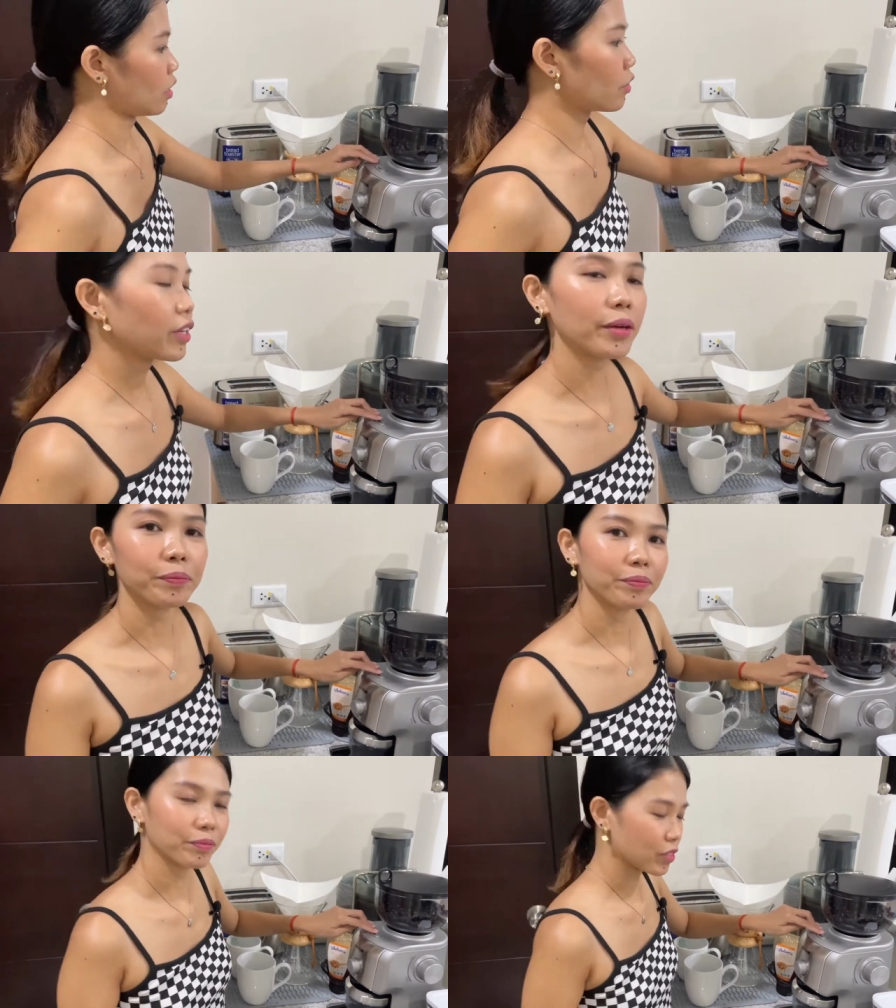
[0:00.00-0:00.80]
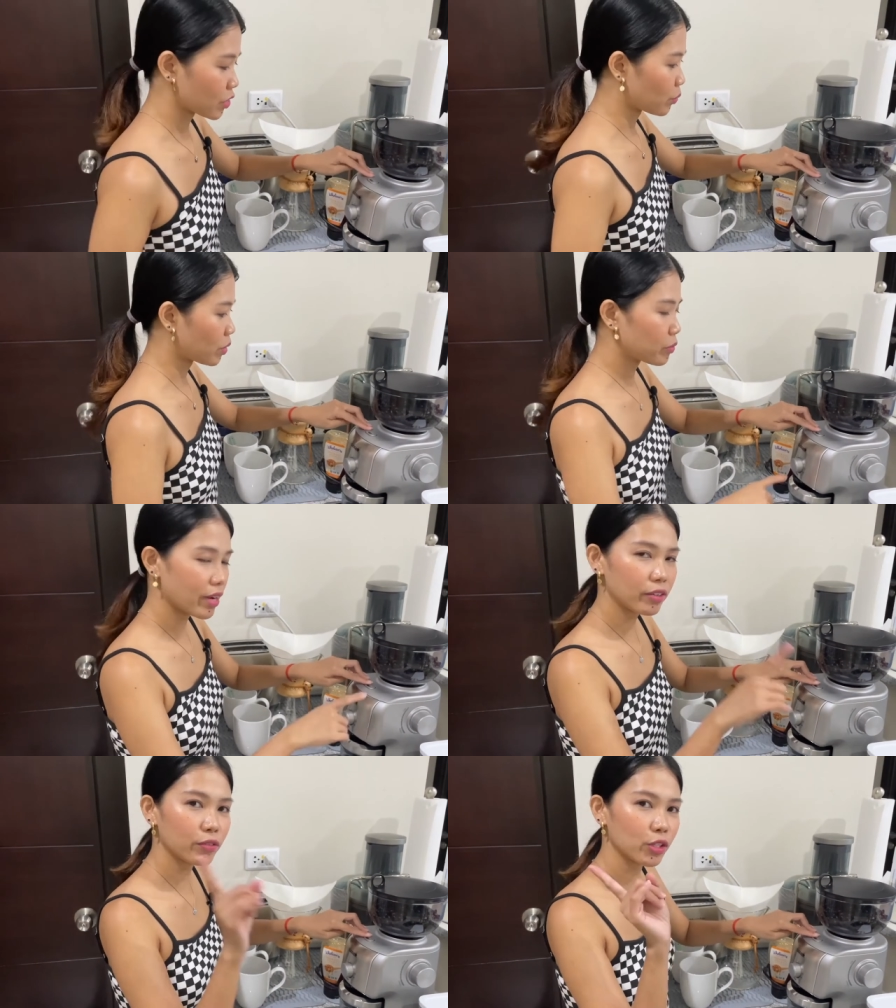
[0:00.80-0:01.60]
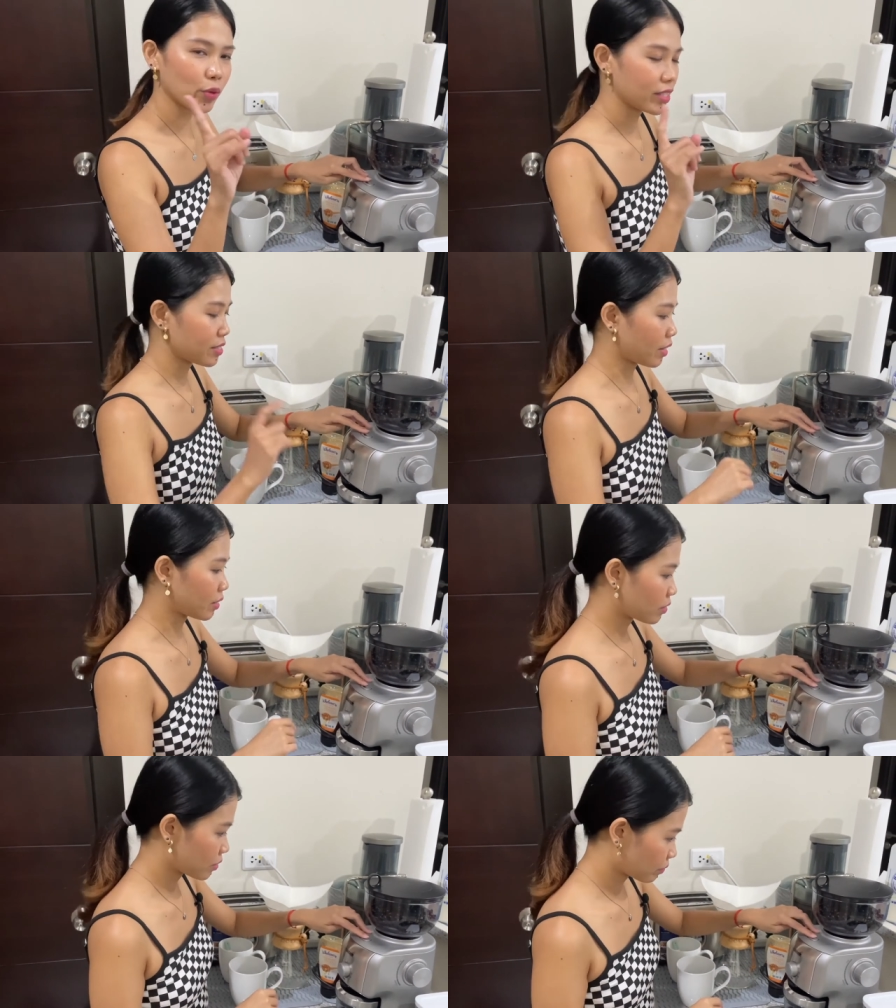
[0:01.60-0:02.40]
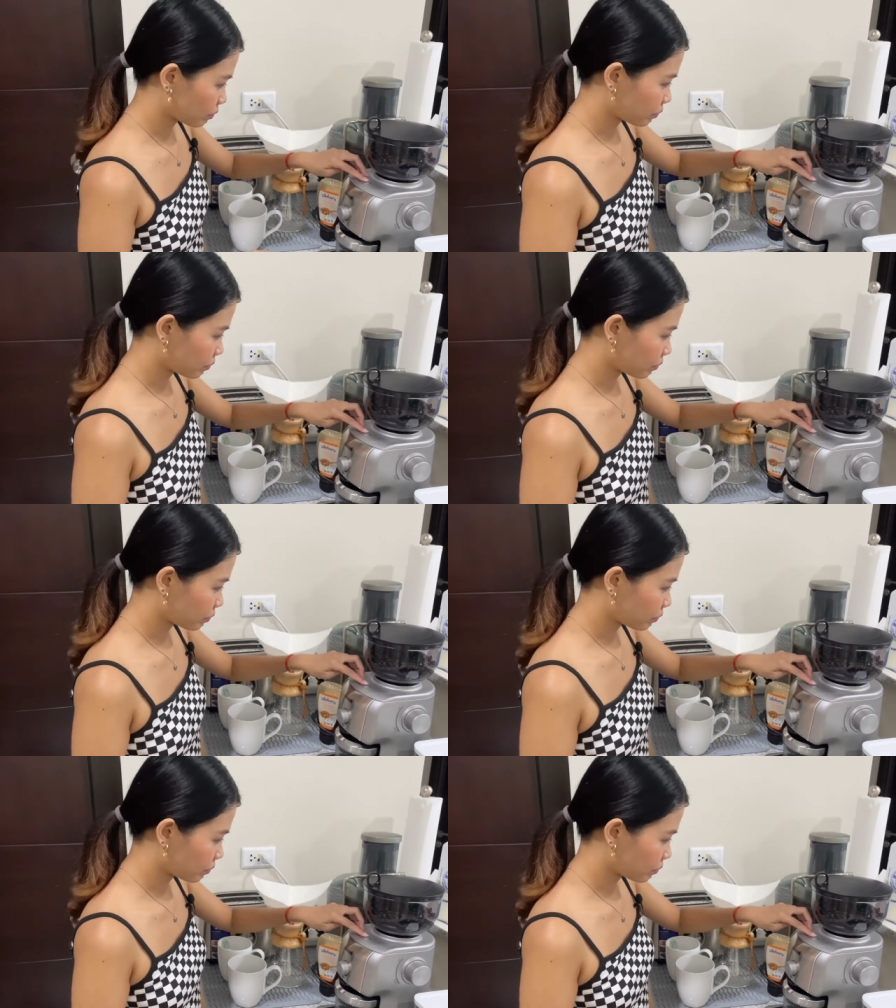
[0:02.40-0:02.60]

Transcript: Okay, so one more round for 20 seconds.